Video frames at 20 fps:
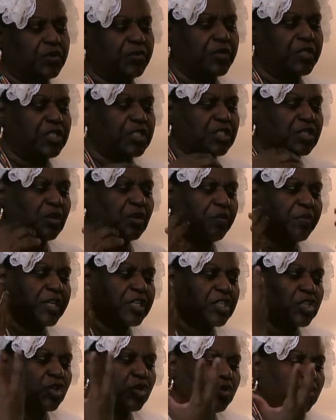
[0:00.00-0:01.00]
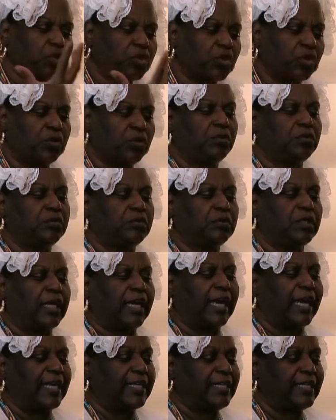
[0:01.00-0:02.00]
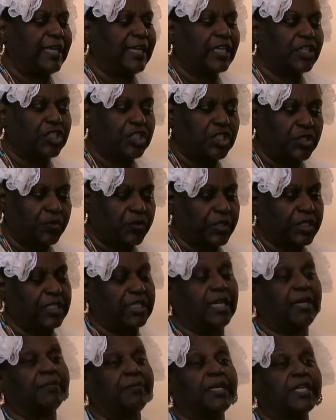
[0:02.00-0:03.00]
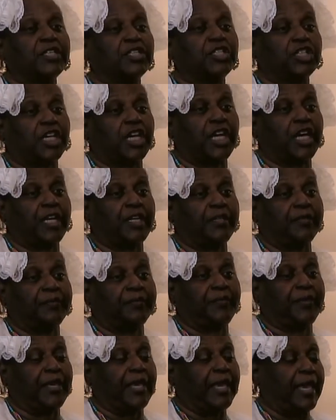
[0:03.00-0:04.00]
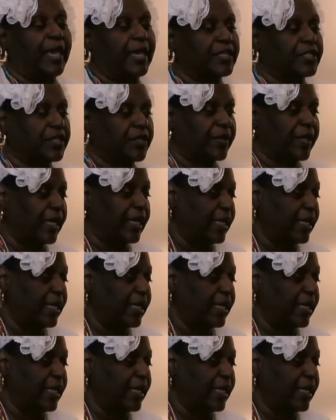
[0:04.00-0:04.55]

she was so much Ogun, and yet she was Yemanja. So